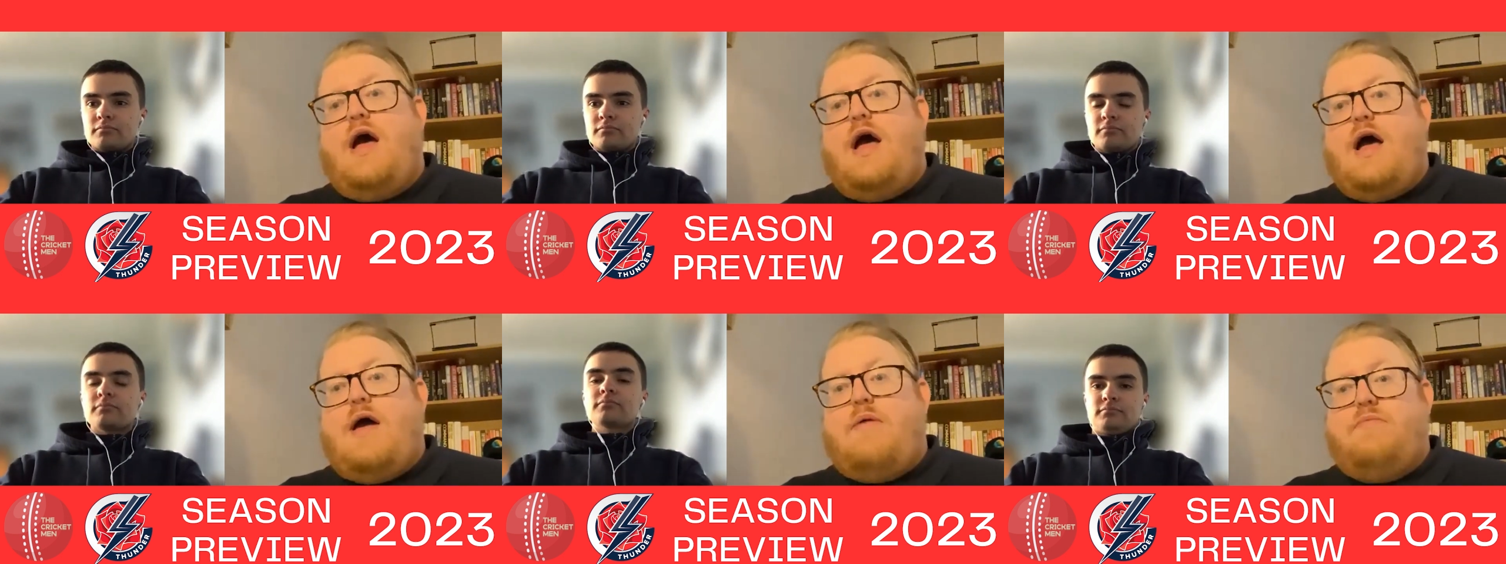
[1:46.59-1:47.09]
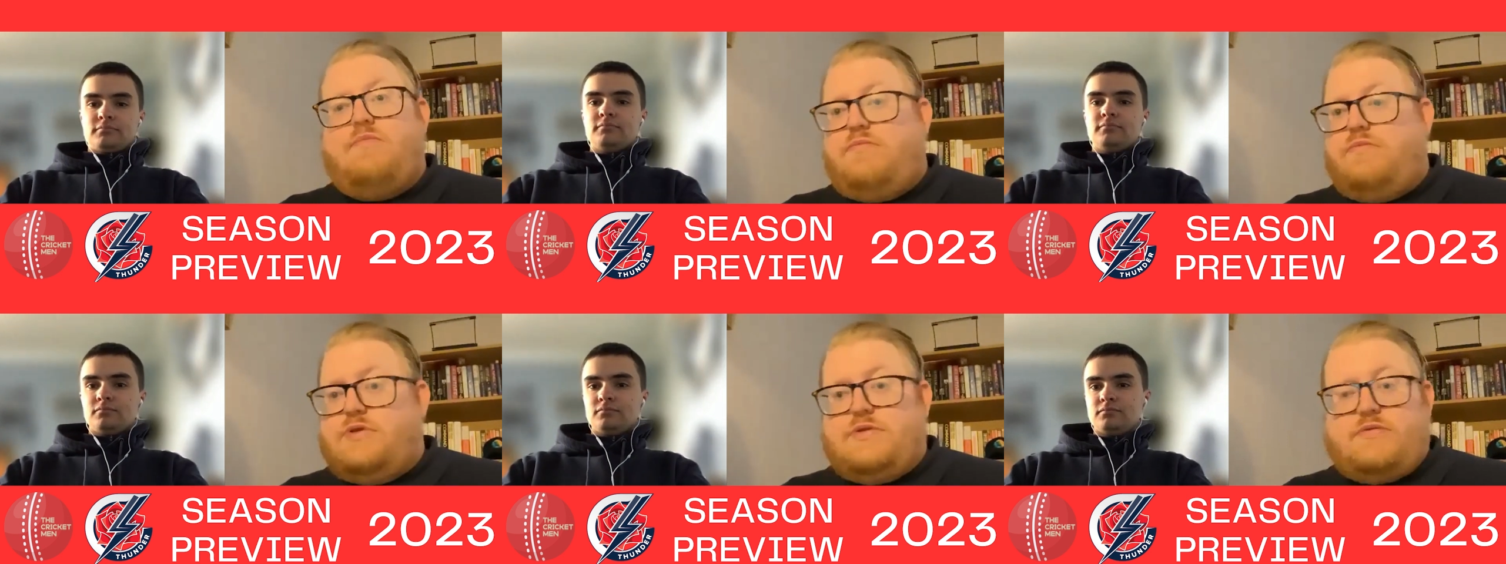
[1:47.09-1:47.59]
Speaker 1: um,
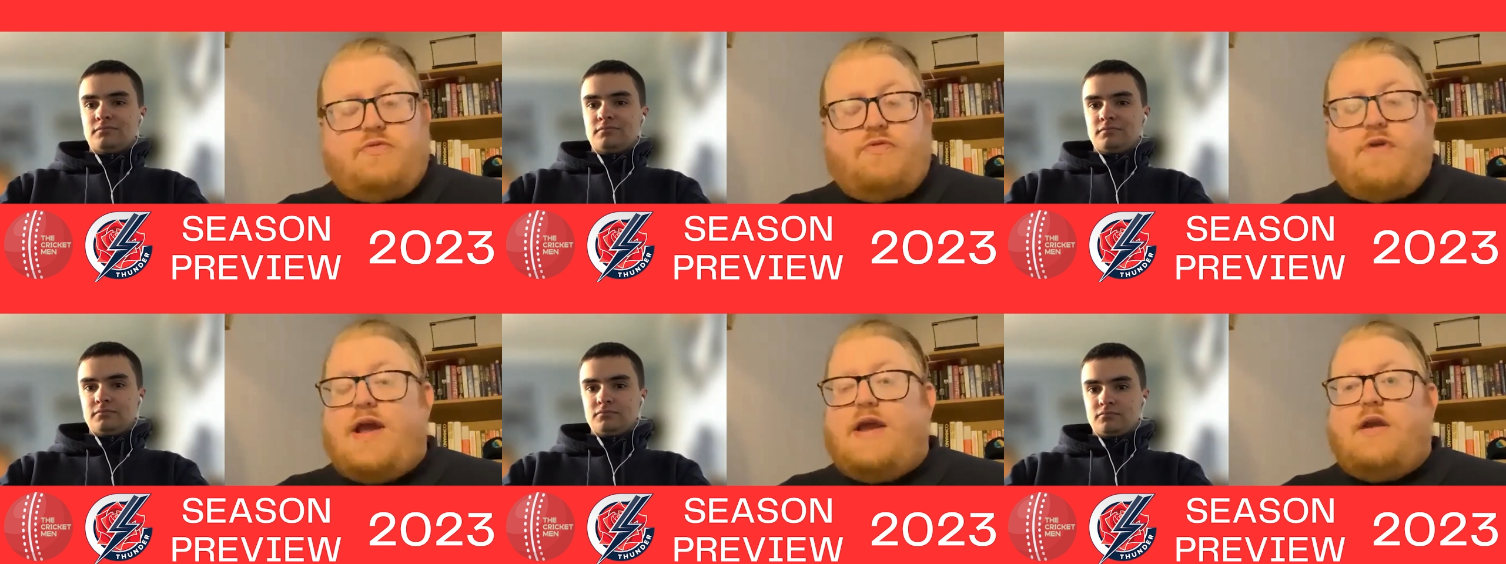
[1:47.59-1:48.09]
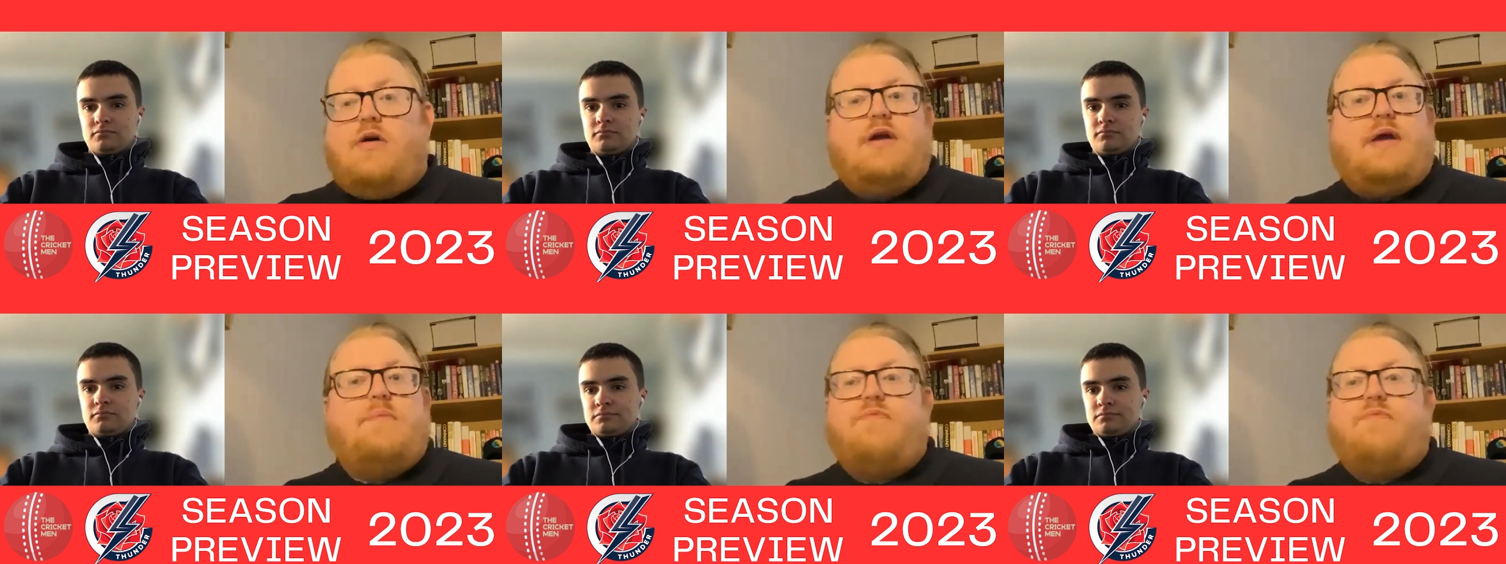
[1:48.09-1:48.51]
was a great knock.